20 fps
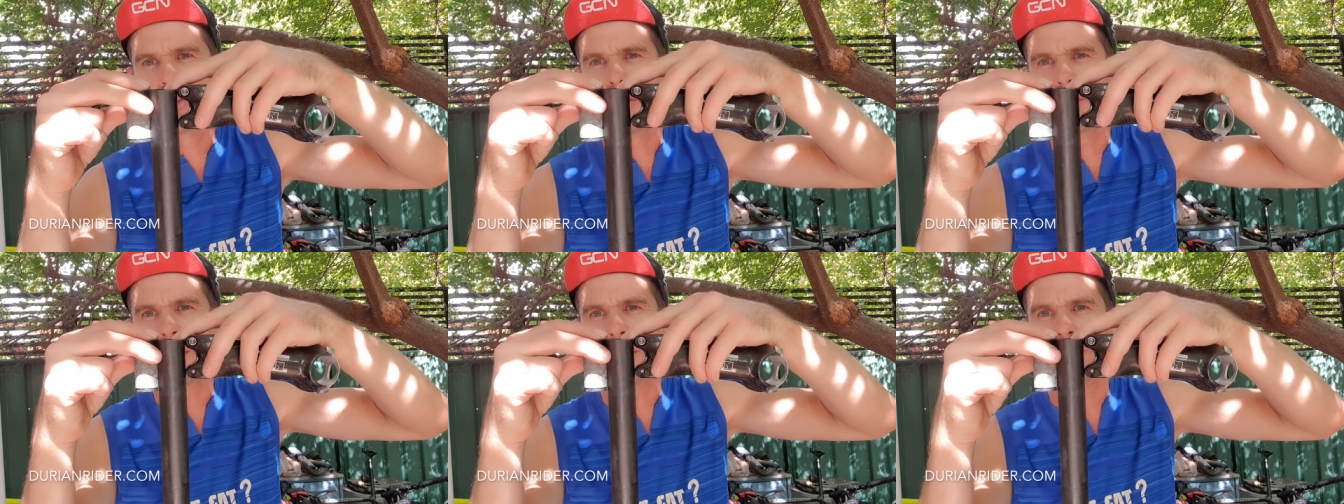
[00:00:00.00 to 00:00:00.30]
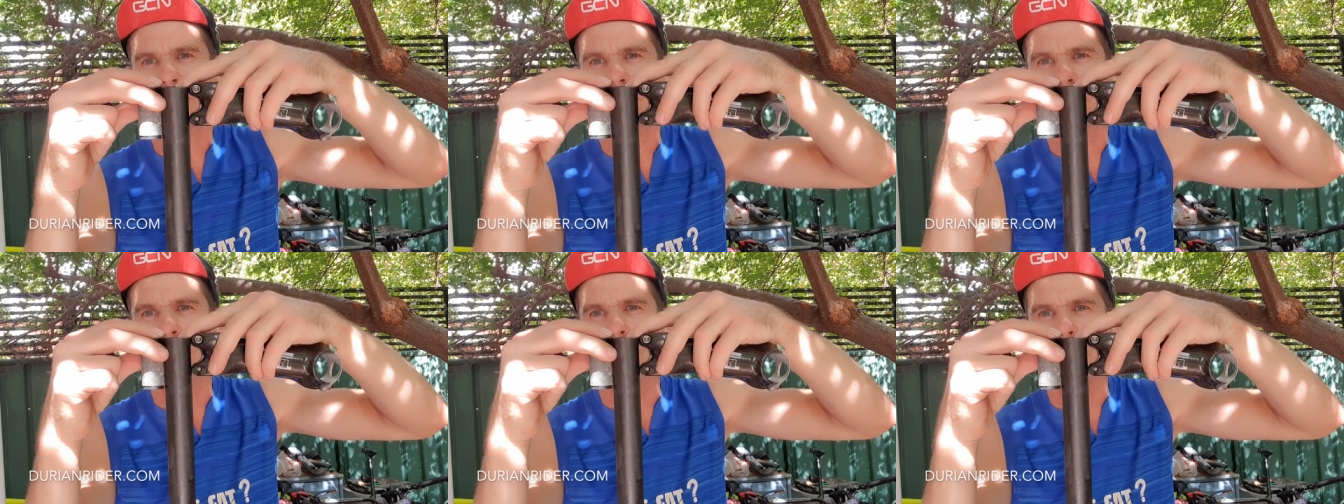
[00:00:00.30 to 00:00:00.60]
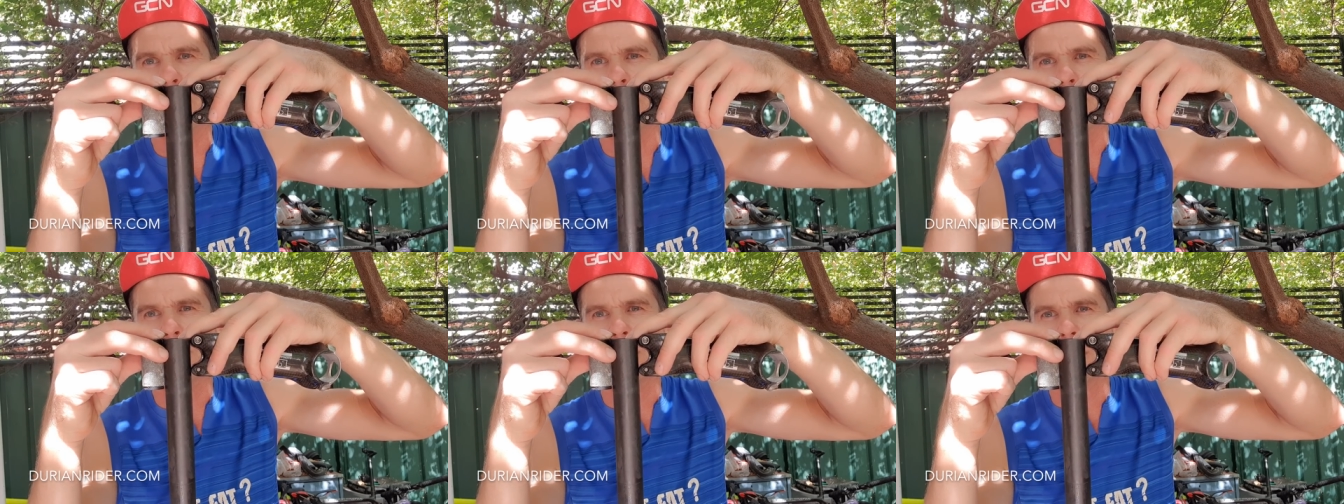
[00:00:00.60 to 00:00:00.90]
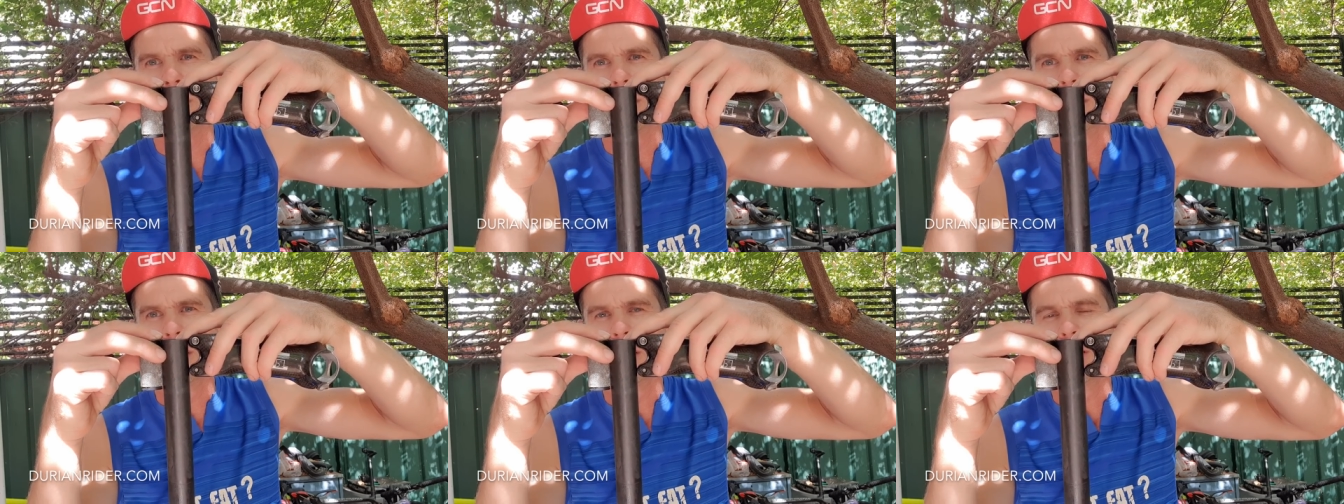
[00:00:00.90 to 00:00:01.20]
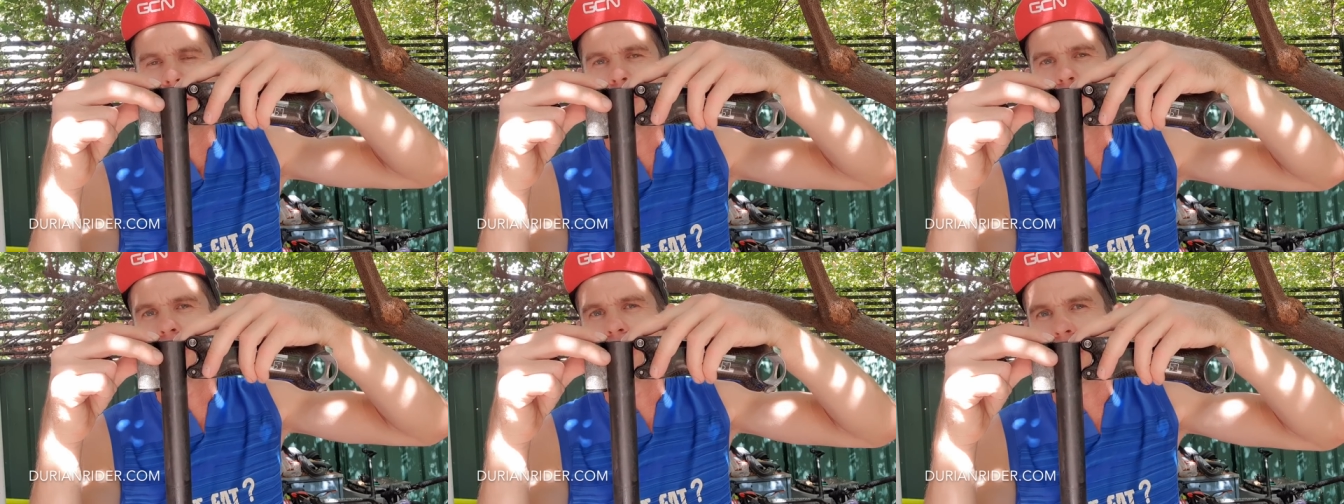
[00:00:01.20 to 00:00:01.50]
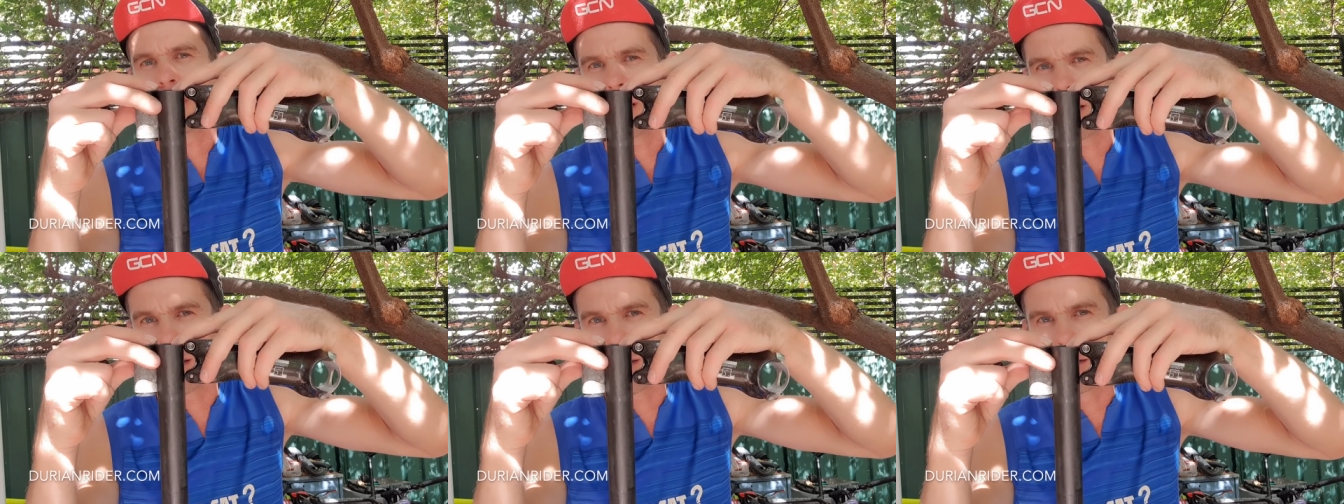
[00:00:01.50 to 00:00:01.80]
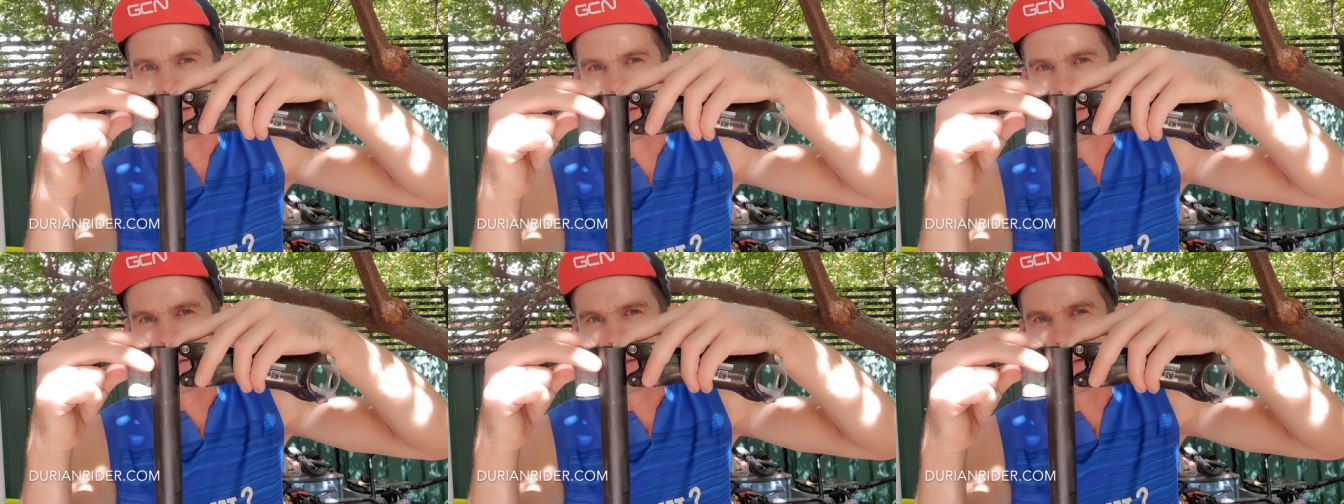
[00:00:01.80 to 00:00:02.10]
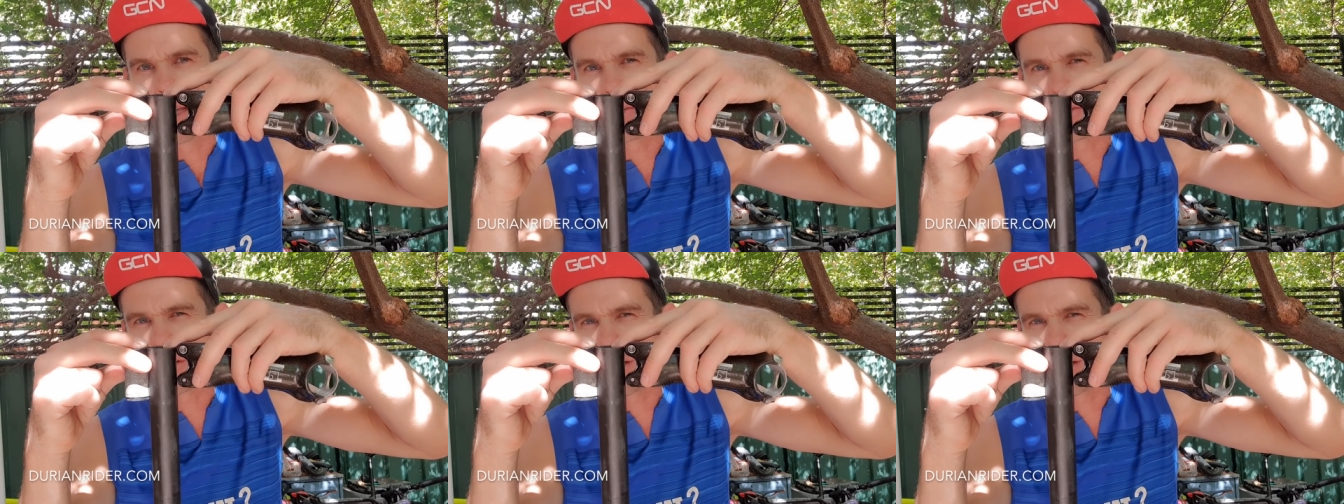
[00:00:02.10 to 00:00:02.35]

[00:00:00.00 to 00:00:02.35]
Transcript: on their stem, you should say, hey, that's a